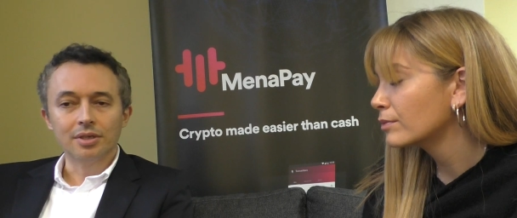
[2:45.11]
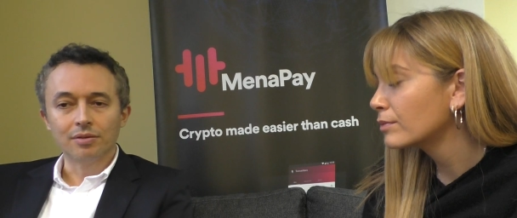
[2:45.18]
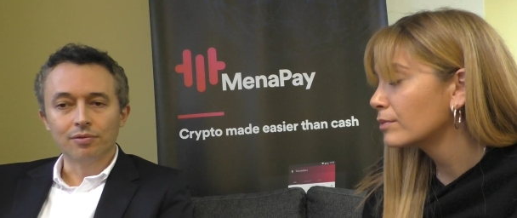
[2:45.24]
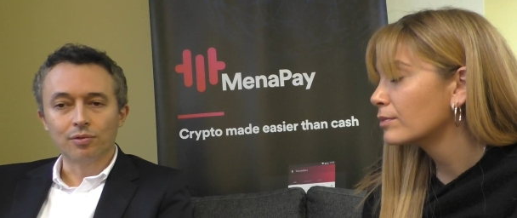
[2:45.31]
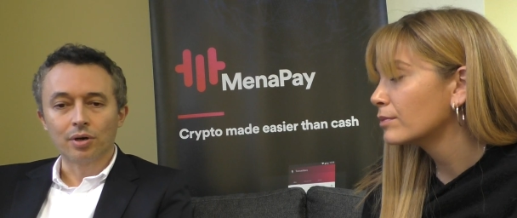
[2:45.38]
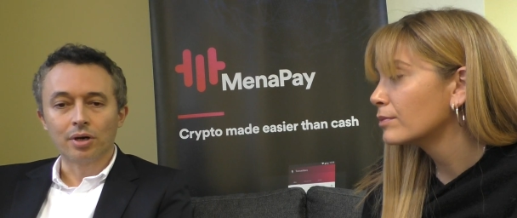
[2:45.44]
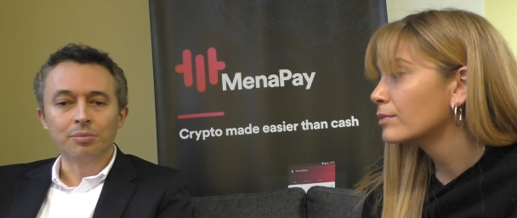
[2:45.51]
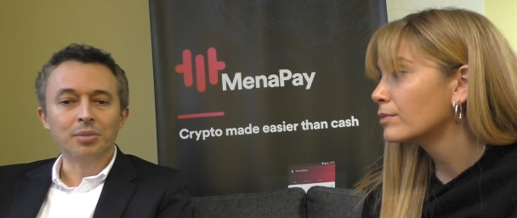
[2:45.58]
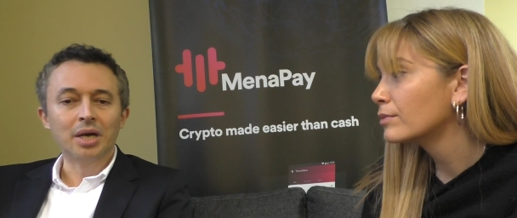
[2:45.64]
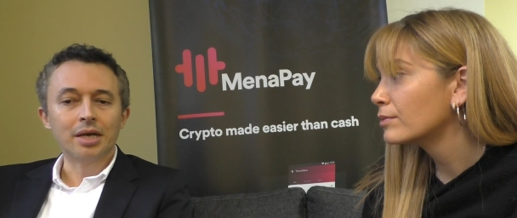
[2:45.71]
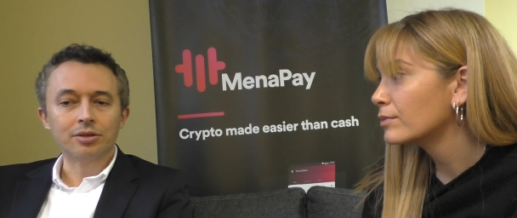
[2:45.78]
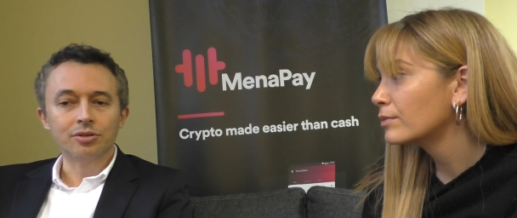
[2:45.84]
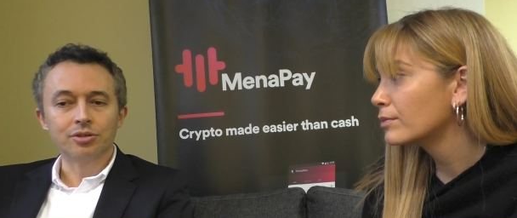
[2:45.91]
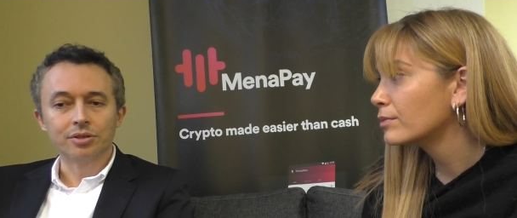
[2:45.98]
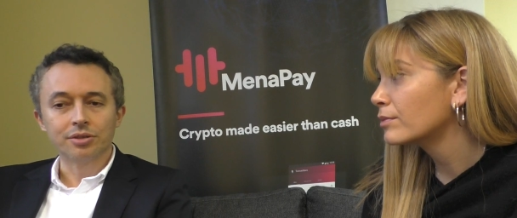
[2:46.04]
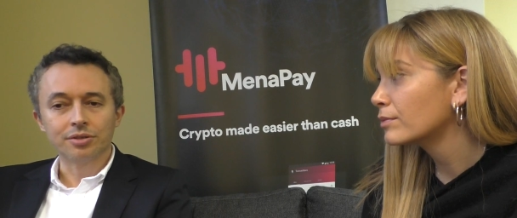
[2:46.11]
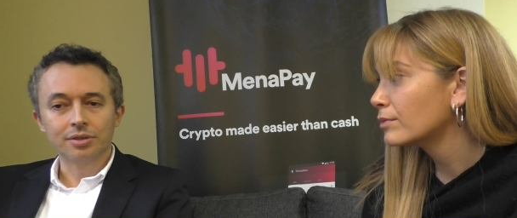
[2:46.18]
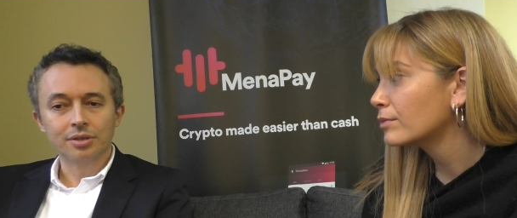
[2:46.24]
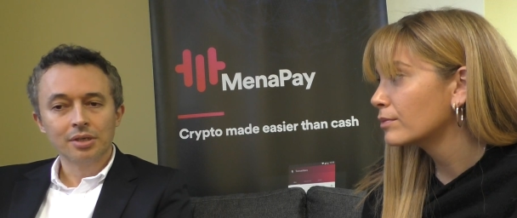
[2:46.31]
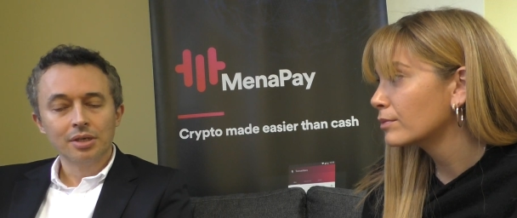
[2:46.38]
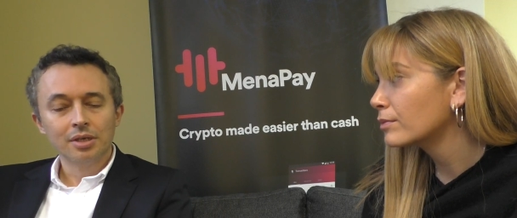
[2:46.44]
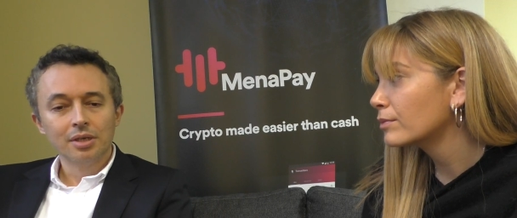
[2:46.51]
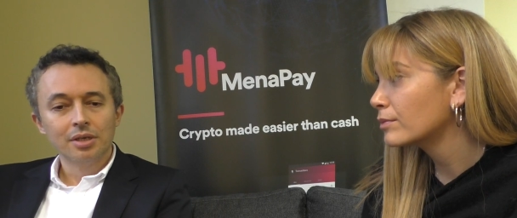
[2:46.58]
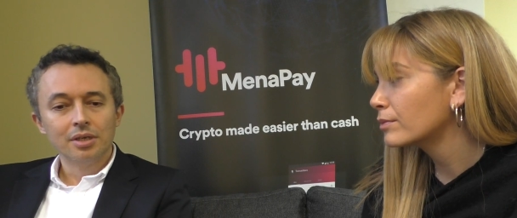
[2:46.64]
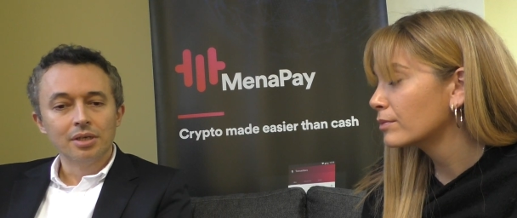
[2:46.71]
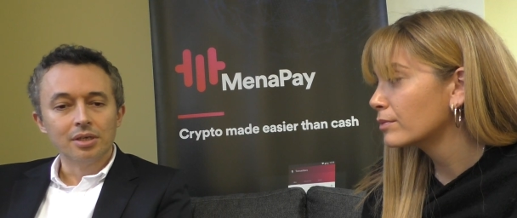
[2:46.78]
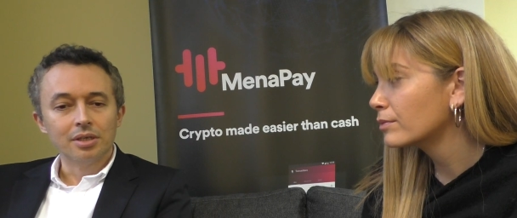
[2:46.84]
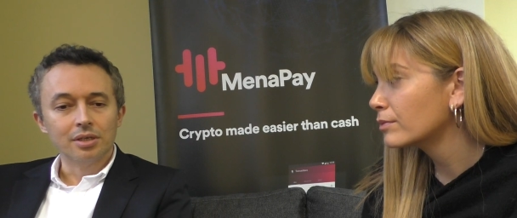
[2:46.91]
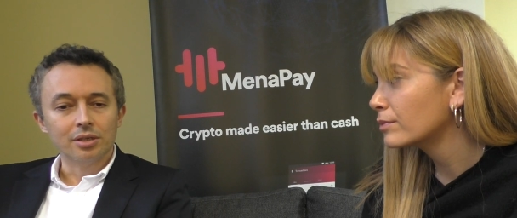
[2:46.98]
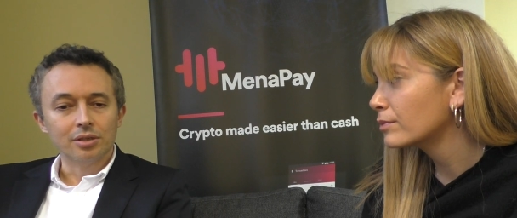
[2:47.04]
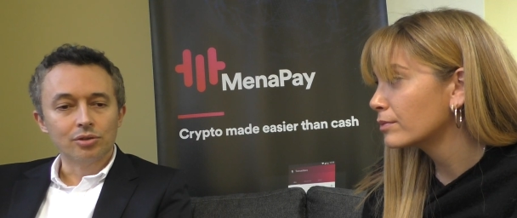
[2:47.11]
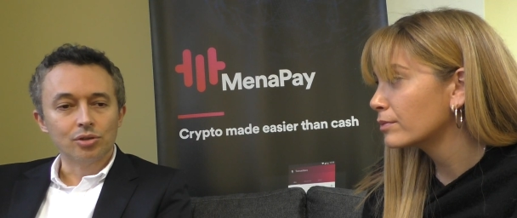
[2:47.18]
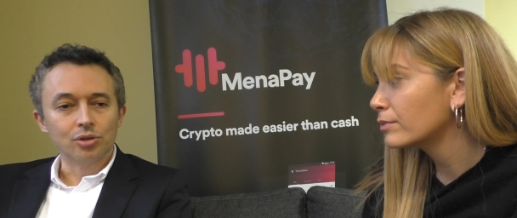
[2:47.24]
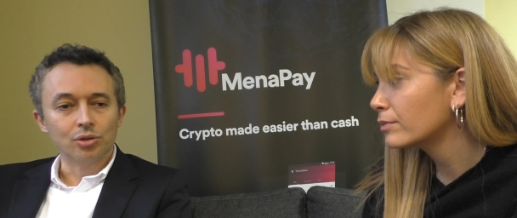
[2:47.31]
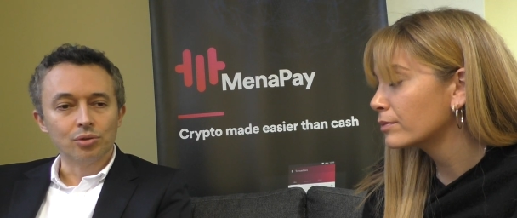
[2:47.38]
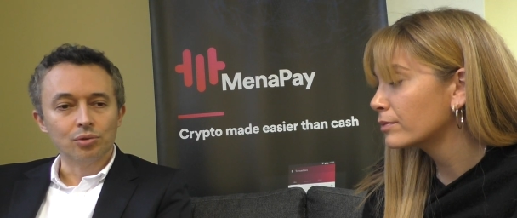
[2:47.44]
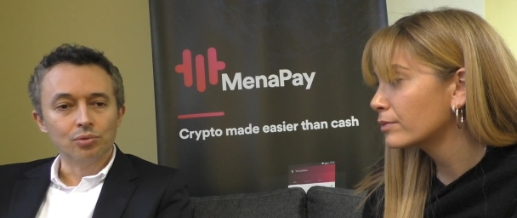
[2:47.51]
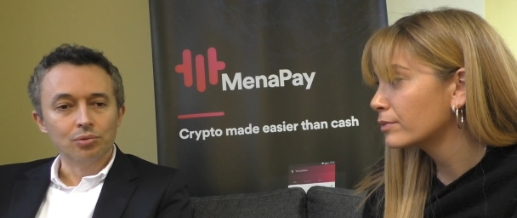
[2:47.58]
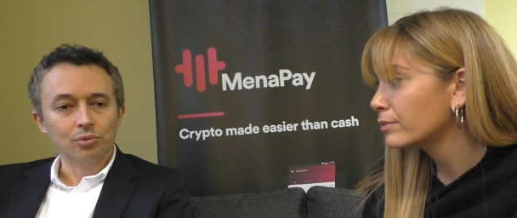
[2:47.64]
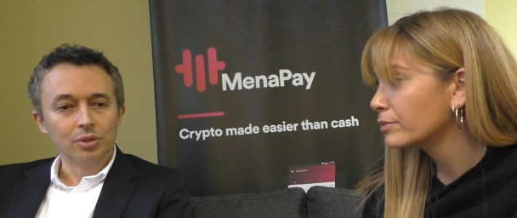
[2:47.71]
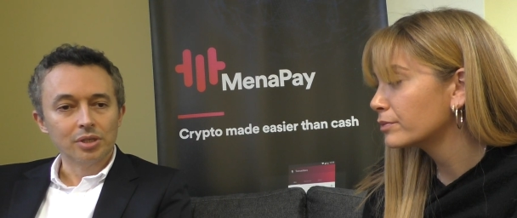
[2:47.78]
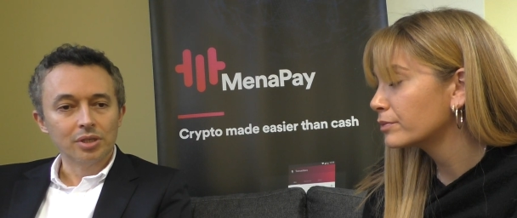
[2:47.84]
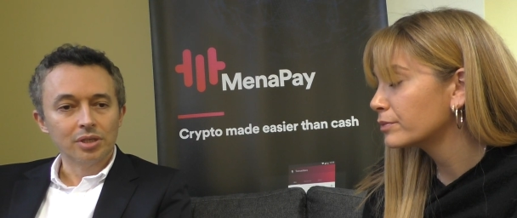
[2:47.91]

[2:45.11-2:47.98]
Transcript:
Speaker 1: for our managers to